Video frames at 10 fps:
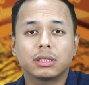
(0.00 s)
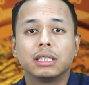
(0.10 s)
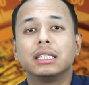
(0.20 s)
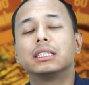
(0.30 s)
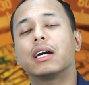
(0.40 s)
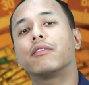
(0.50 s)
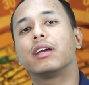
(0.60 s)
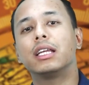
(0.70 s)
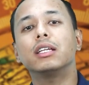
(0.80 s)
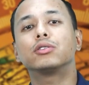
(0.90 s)
these are
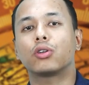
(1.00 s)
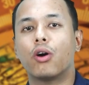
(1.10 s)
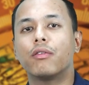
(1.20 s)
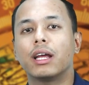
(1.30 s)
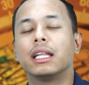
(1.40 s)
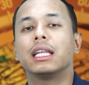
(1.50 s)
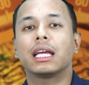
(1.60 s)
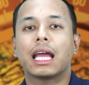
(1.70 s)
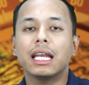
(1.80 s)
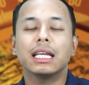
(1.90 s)
very soft and they
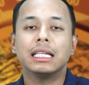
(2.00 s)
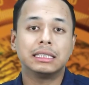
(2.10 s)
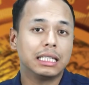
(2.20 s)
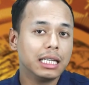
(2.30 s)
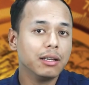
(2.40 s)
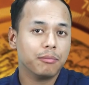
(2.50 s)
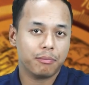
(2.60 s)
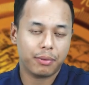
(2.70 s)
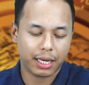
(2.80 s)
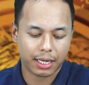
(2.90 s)
can easily
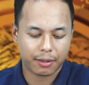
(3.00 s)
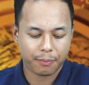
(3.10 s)
break.